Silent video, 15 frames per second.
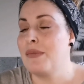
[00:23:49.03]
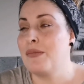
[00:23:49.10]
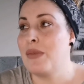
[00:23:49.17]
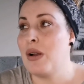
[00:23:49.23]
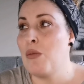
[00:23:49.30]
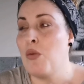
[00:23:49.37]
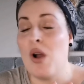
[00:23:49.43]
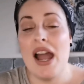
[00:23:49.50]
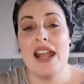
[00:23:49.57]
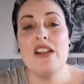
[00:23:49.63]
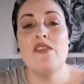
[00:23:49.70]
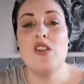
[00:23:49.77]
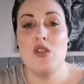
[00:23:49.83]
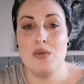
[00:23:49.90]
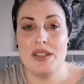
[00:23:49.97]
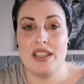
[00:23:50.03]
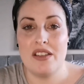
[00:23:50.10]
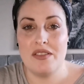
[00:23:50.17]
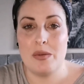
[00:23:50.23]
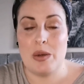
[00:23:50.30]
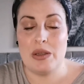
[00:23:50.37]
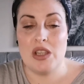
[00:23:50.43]
what I have always loved
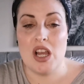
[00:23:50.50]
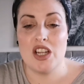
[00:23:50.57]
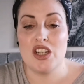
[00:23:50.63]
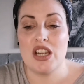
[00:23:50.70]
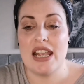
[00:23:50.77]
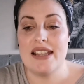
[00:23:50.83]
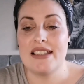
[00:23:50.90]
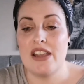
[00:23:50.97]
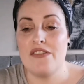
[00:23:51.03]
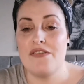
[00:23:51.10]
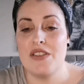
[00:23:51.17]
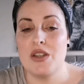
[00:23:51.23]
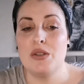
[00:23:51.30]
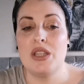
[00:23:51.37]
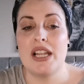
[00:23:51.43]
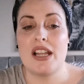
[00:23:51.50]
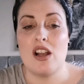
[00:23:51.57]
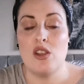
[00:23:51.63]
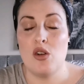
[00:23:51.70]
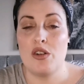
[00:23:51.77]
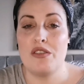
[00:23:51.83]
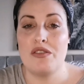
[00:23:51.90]
about Lush is I feel like a
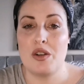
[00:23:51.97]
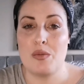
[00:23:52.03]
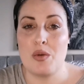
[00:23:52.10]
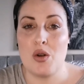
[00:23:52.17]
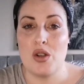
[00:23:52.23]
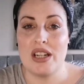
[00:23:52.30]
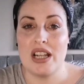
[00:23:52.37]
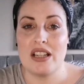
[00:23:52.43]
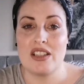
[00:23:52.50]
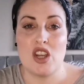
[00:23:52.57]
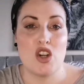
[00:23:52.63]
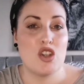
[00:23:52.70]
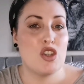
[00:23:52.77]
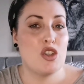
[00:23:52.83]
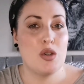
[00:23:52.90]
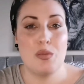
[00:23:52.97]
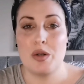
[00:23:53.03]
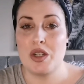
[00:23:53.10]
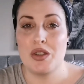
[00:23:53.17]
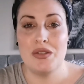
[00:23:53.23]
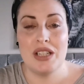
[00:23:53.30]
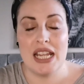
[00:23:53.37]
lot of their products are super
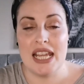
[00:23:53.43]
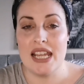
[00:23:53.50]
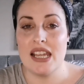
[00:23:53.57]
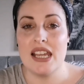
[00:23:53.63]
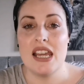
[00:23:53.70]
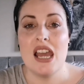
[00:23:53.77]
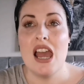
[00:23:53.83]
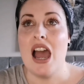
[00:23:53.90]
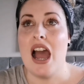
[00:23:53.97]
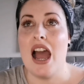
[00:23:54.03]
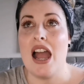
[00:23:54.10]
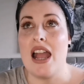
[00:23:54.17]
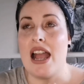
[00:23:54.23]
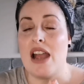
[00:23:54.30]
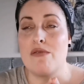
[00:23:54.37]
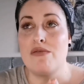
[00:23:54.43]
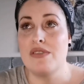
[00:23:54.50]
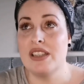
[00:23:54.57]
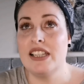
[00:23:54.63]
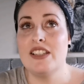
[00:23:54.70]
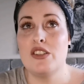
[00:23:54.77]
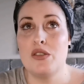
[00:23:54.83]
unique. I
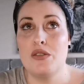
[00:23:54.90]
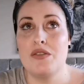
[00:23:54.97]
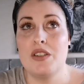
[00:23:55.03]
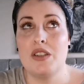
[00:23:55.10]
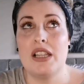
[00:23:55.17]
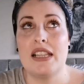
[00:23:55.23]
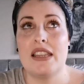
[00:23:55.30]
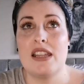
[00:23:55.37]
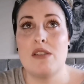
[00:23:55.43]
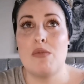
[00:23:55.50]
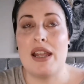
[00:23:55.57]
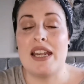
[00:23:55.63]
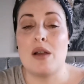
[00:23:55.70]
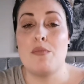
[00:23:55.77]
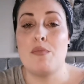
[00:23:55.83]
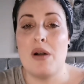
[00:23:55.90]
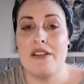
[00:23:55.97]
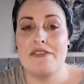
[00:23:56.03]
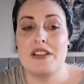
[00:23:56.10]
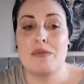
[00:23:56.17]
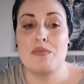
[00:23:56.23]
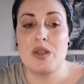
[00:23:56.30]
really do feel like they went above
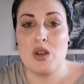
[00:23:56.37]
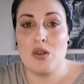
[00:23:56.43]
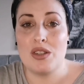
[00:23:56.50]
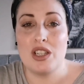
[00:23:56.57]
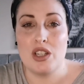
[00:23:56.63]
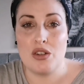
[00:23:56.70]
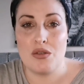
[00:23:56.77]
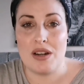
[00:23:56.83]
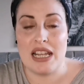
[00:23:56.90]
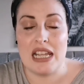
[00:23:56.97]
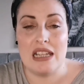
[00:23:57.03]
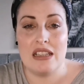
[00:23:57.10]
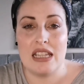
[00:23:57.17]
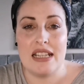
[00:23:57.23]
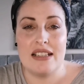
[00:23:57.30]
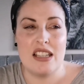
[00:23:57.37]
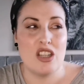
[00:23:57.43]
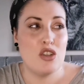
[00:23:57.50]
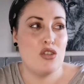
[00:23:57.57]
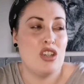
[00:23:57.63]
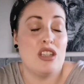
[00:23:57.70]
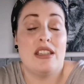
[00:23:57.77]
and beyond to create things that
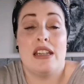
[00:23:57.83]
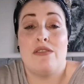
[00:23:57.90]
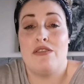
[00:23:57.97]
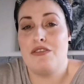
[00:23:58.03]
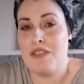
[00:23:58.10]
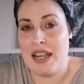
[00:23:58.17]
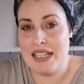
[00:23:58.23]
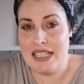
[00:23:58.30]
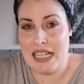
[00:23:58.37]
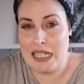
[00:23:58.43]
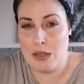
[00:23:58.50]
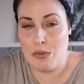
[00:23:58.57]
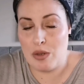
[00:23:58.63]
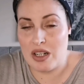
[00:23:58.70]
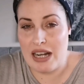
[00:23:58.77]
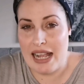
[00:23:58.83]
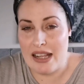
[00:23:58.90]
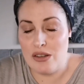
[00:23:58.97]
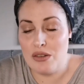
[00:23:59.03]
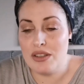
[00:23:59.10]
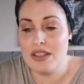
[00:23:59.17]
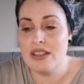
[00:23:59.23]
you just didn't find anywhere
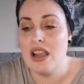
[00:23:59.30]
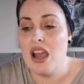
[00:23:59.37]
else,